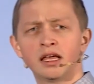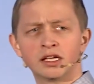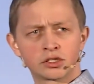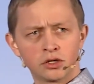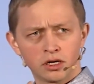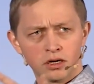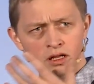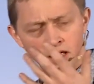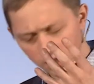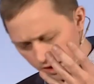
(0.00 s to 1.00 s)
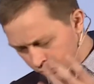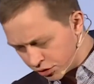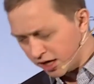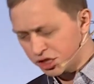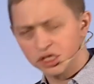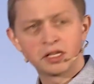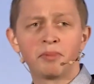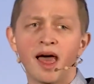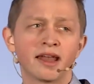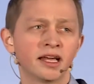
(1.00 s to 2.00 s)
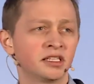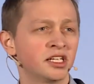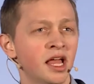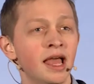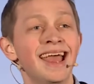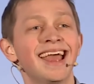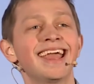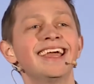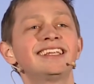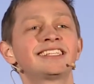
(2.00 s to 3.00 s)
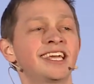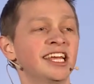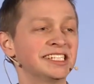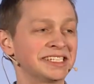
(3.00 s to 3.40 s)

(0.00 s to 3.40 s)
is gonna crush the planet. It can